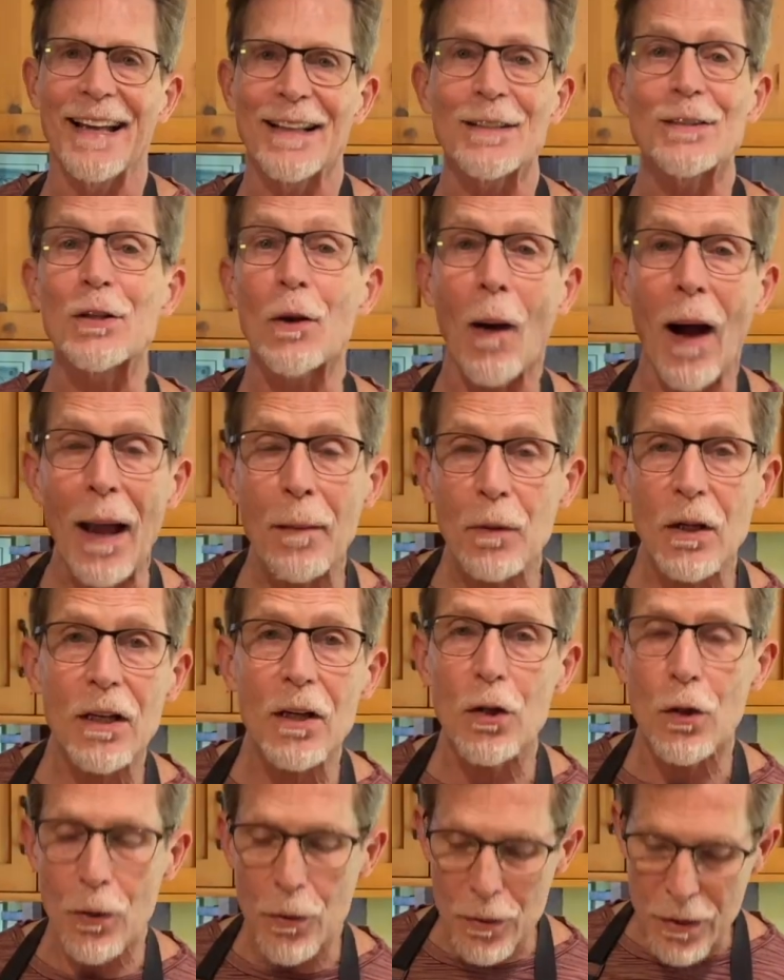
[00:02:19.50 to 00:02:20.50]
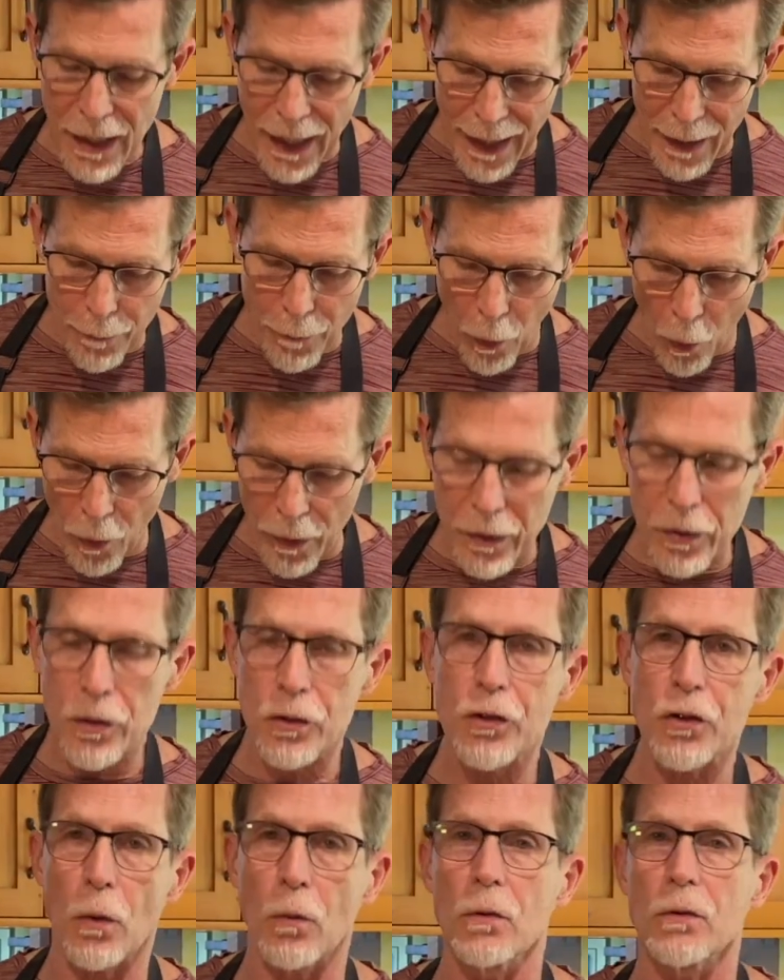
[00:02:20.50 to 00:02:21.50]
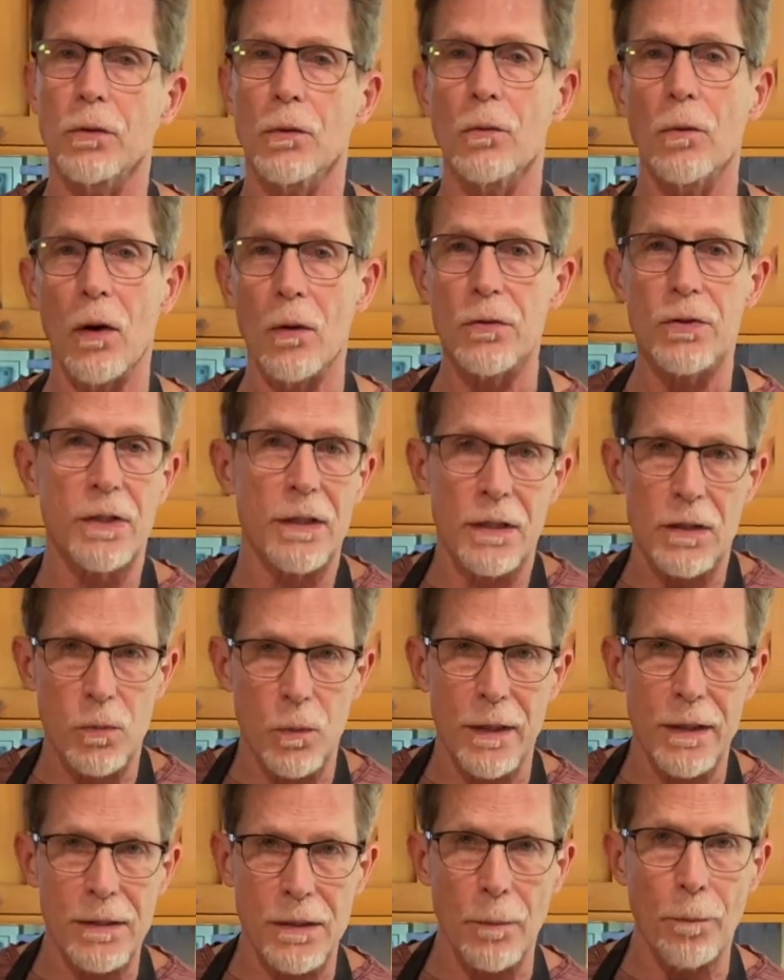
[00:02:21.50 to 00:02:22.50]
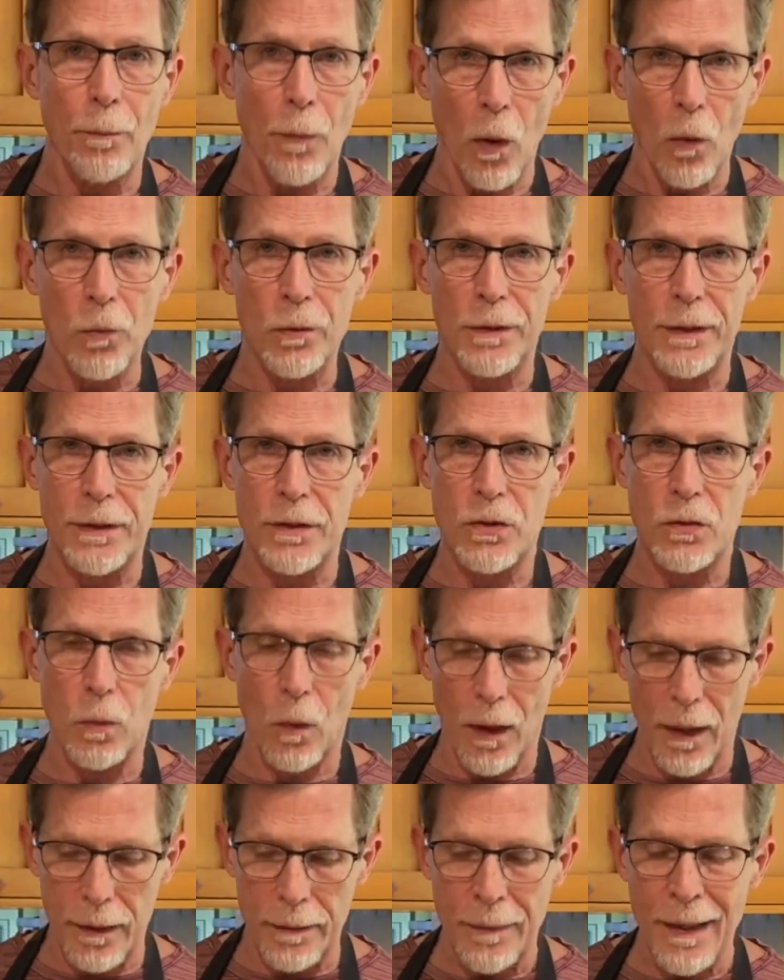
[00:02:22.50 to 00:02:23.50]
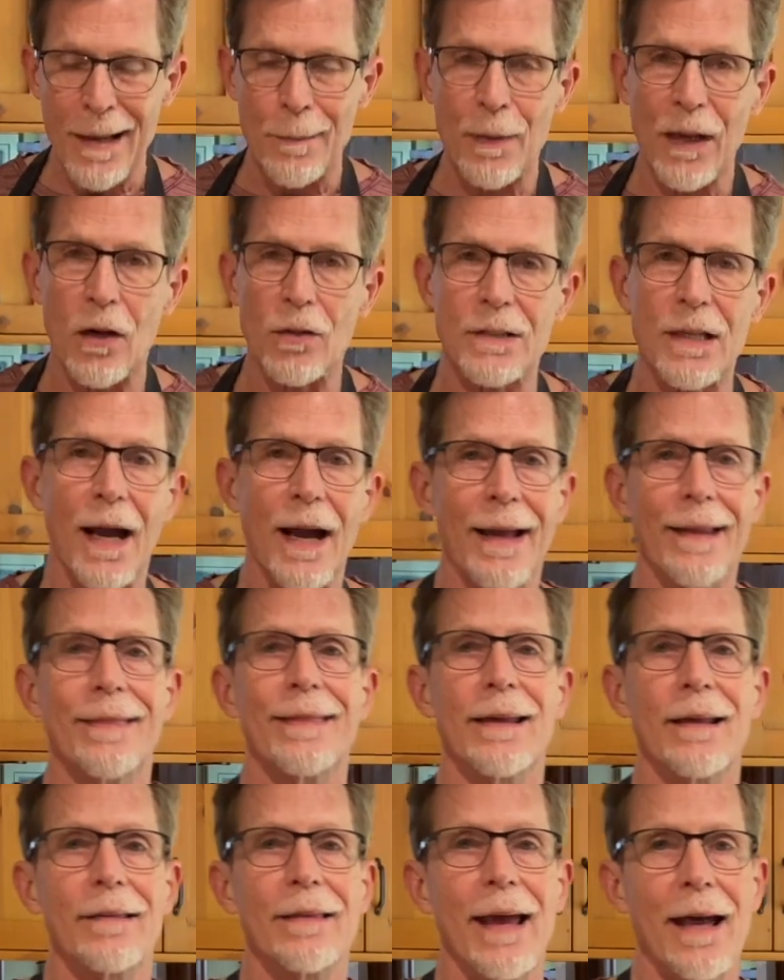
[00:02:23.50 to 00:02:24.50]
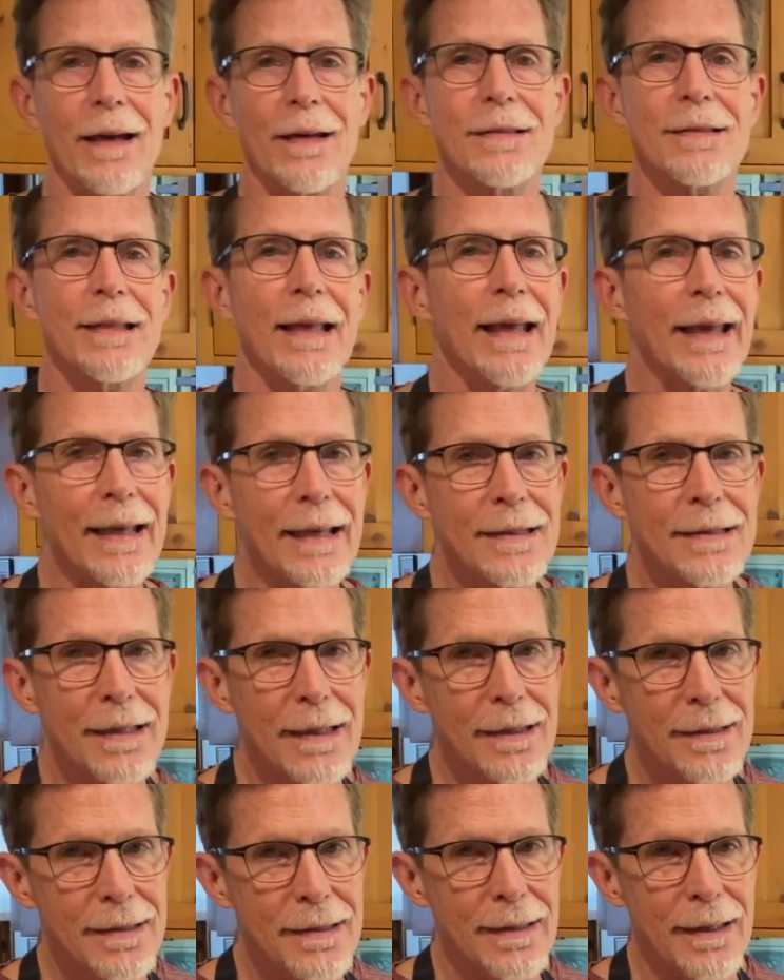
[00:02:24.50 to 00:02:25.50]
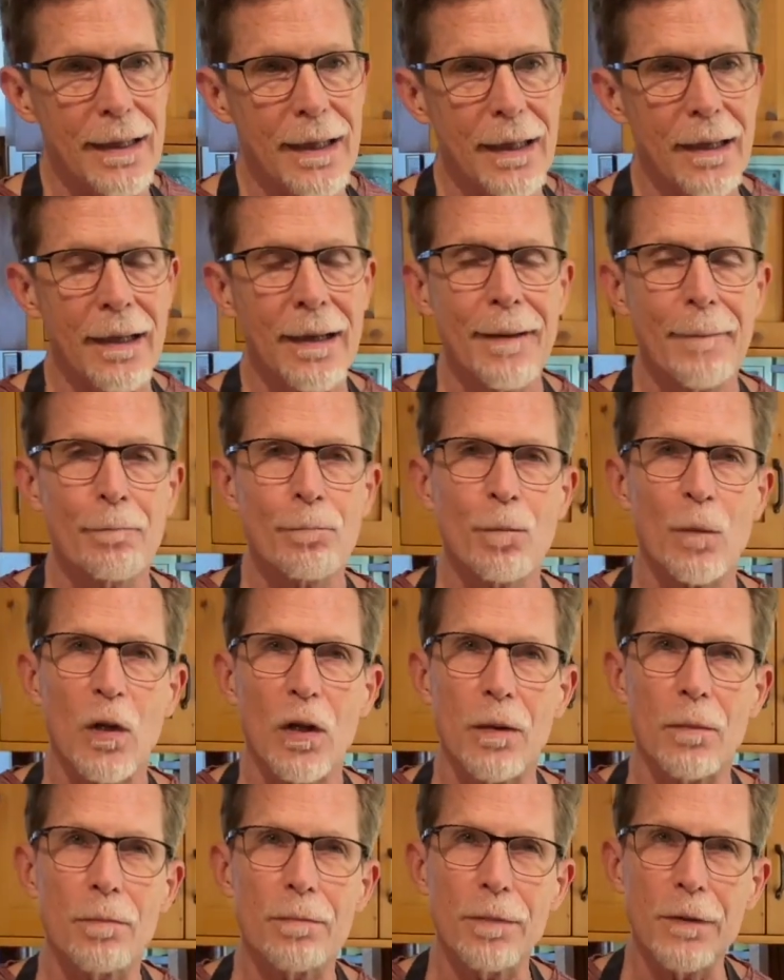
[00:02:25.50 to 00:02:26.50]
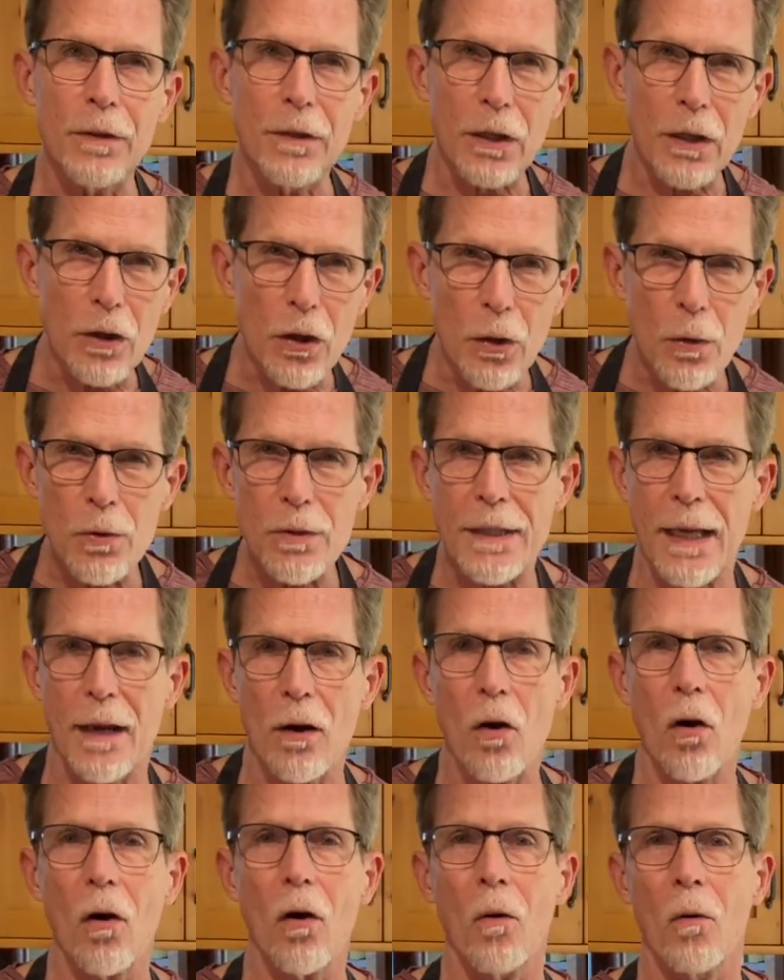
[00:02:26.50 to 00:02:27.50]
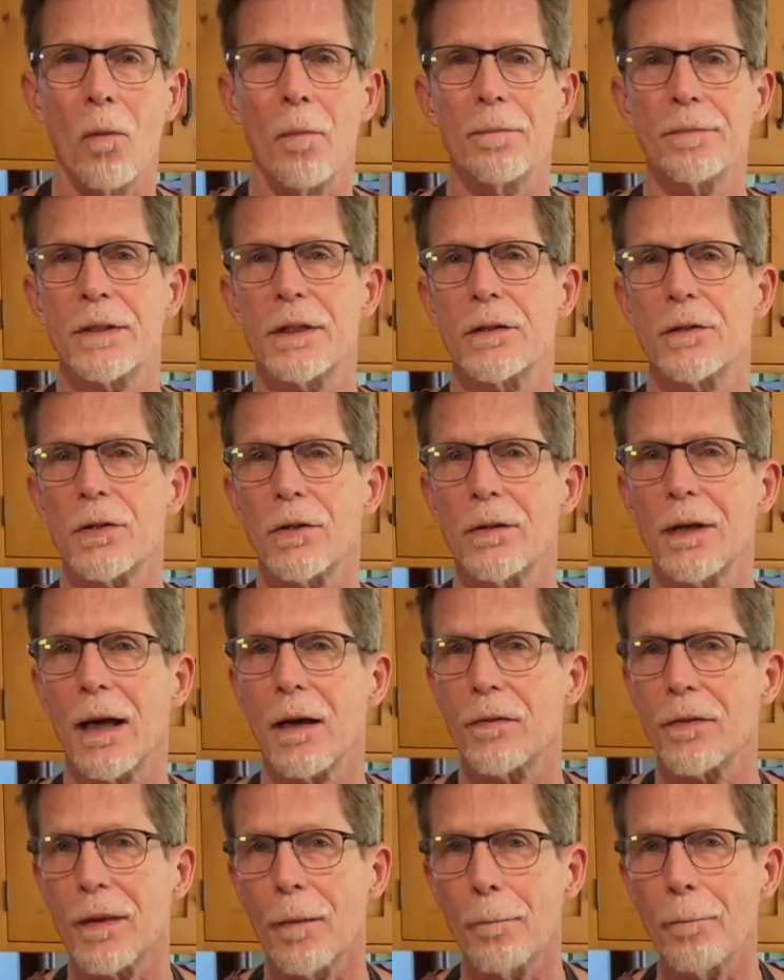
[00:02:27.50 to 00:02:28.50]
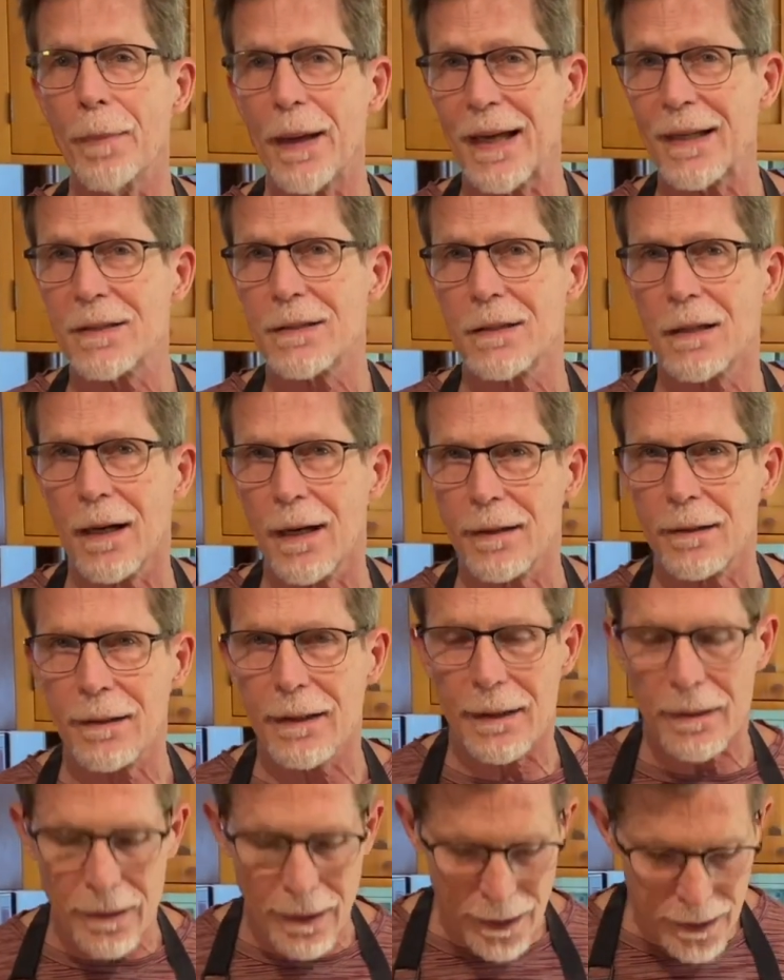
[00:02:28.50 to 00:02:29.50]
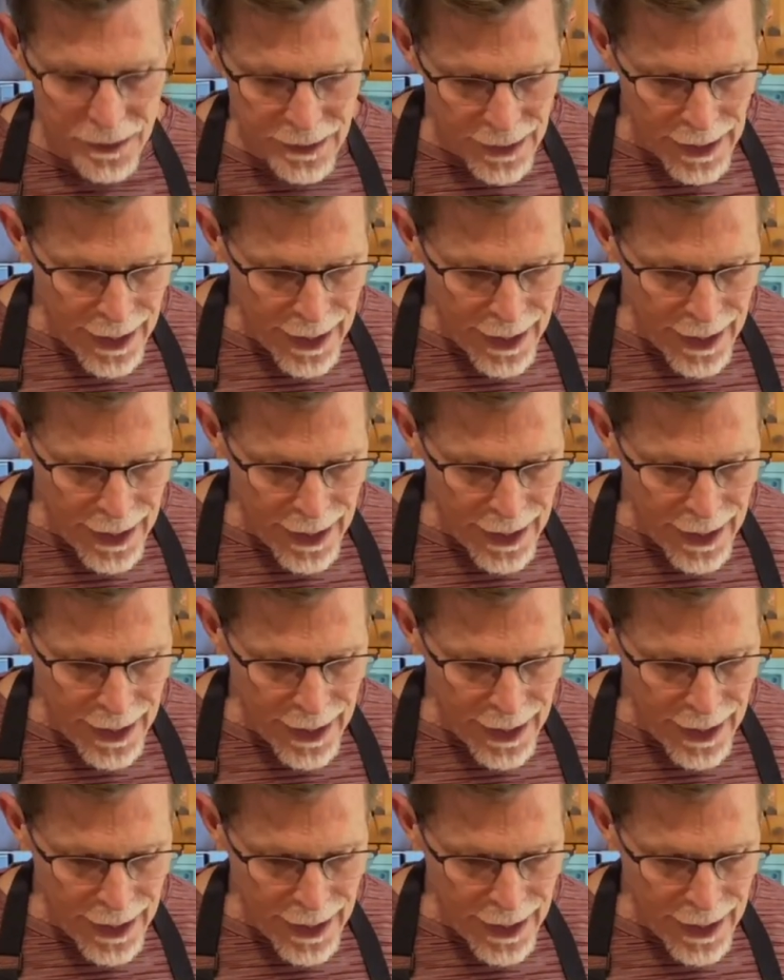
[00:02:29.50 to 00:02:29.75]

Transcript: So I'm going to use a pork shoulder roast. This one is a boneless one because I think that is the easiest thing to use at home to turn out the best carnitas.